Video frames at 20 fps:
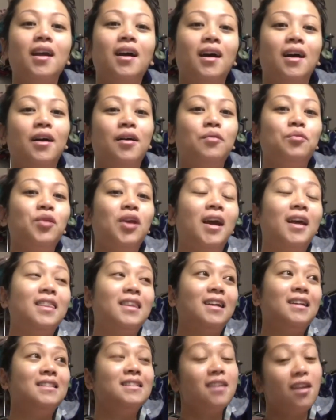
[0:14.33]
We had
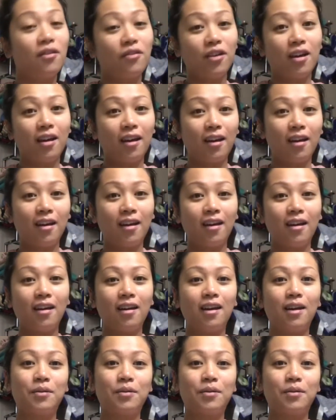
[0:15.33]
Thanksgiving,